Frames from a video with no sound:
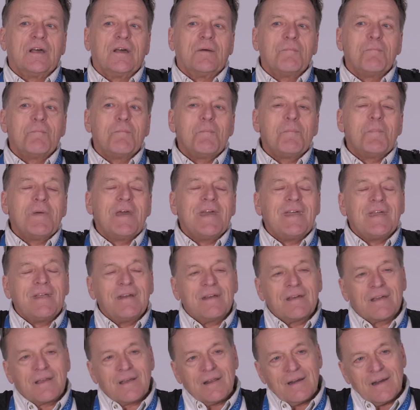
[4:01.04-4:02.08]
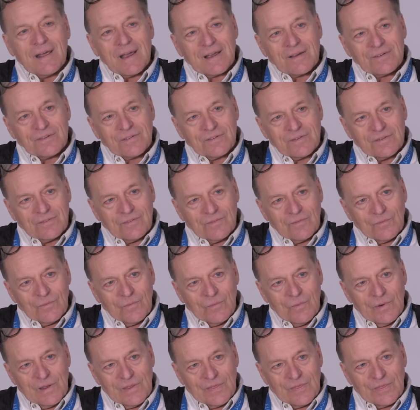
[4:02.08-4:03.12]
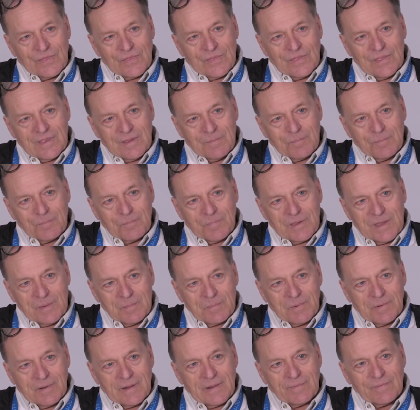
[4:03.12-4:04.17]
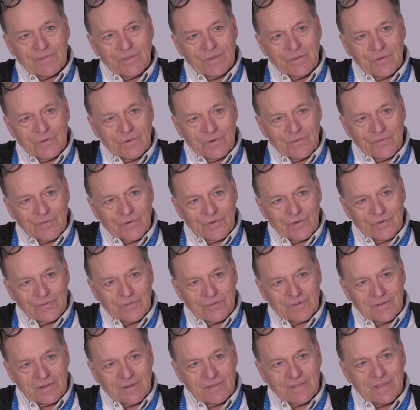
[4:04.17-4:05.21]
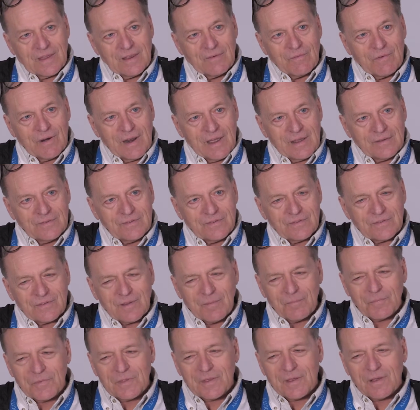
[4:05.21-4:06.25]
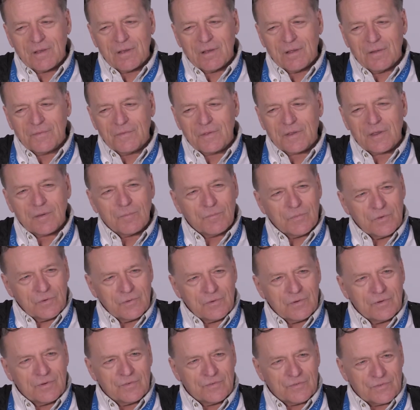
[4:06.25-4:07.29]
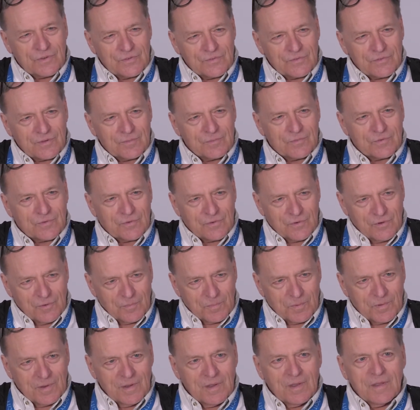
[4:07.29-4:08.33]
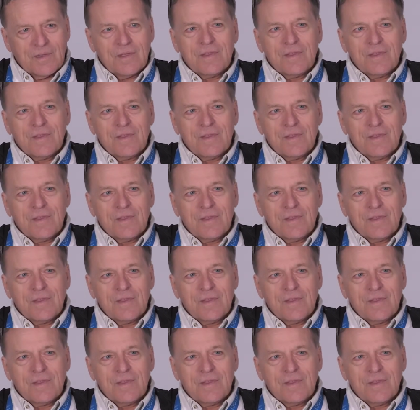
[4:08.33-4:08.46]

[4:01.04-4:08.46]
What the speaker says: made a connection with the people at the university. They ran something called the Computer Systems Group.